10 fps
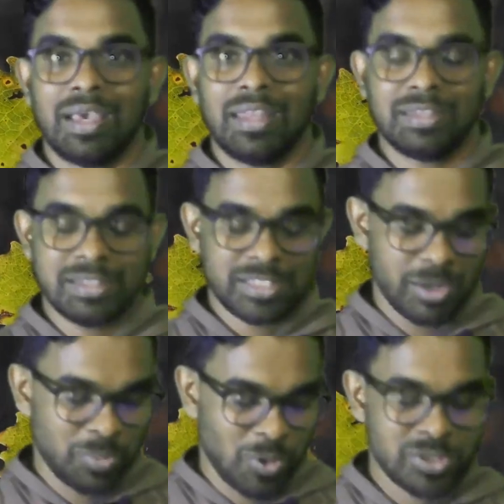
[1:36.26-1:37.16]
And
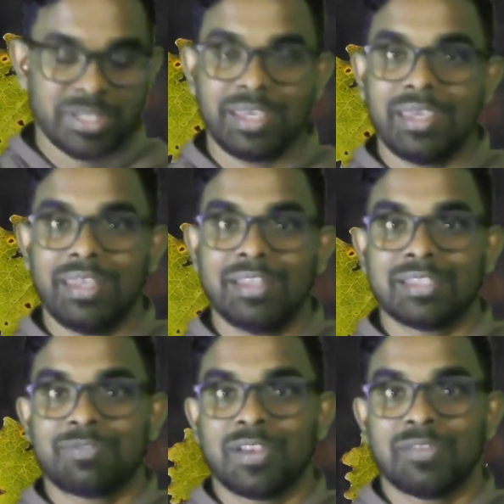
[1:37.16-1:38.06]
St. Paul in
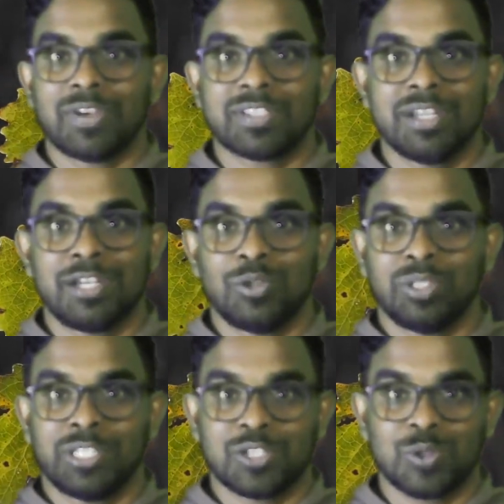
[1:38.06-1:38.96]
his first letter to
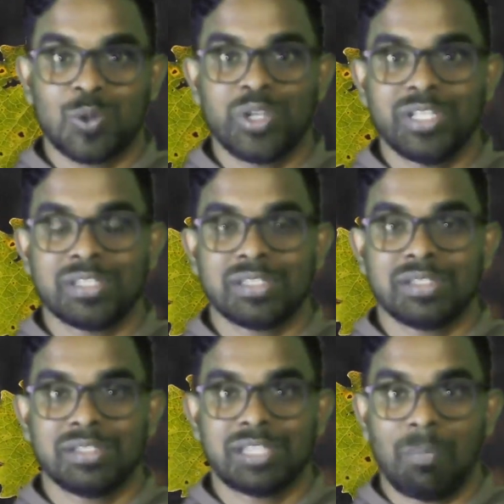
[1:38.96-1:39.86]
Thessalonians